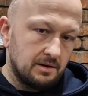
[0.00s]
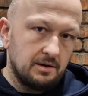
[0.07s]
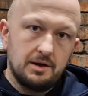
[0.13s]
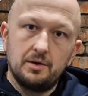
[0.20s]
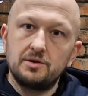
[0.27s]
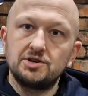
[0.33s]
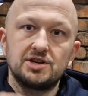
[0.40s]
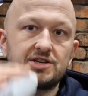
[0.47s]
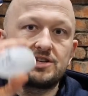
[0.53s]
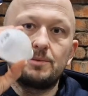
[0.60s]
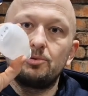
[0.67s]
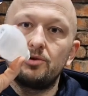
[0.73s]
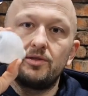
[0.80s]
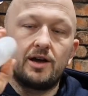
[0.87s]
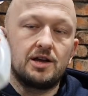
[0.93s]
you can just sip
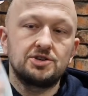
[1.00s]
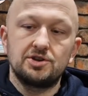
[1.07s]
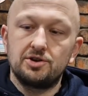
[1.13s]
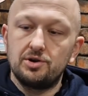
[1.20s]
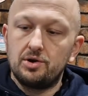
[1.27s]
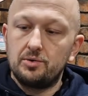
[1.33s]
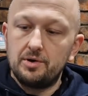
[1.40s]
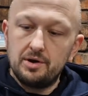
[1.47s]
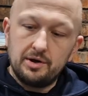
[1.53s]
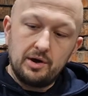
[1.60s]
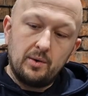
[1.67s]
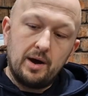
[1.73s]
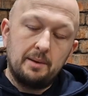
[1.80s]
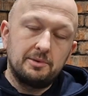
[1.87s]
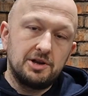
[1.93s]
on that as you go. You'll
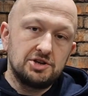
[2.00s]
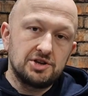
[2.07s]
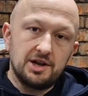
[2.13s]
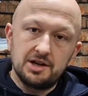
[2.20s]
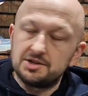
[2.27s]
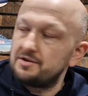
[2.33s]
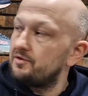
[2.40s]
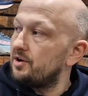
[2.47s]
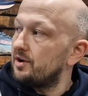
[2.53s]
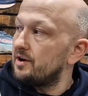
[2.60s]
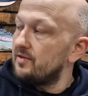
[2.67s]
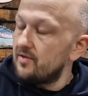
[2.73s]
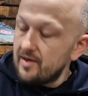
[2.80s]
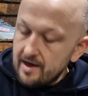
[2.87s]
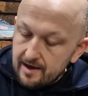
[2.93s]
know how many gels you've got
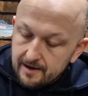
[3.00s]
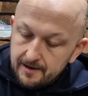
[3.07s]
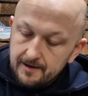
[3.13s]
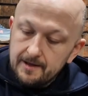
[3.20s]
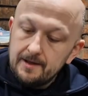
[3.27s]
in there.